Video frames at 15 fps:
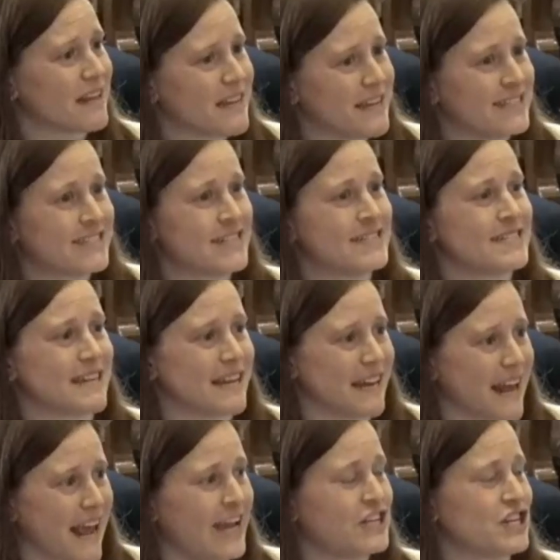isn't
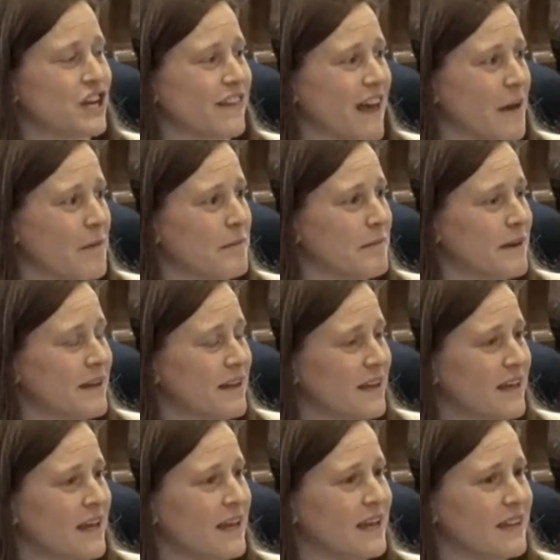engaging them
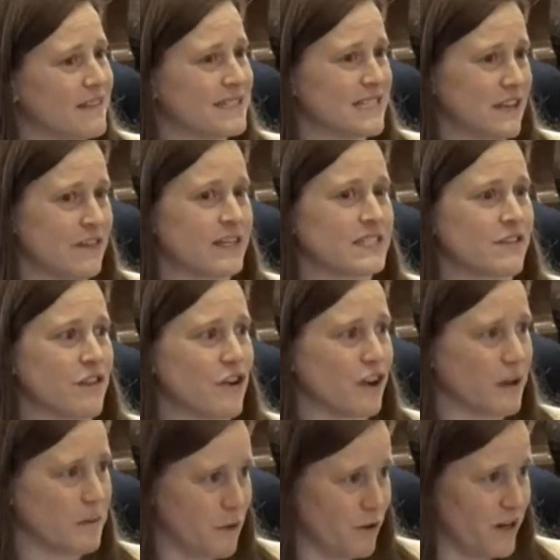in the civics of their
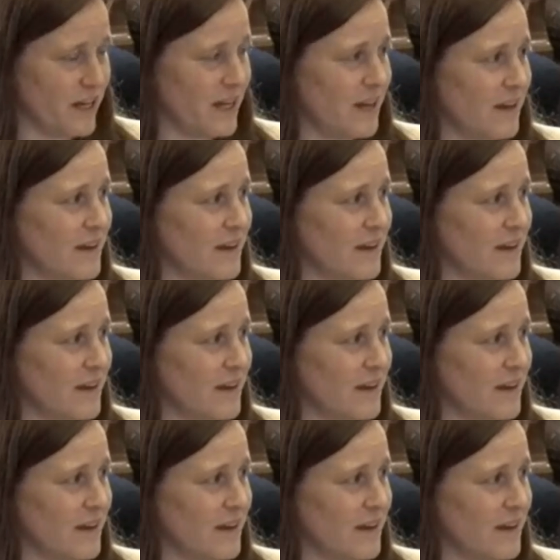community.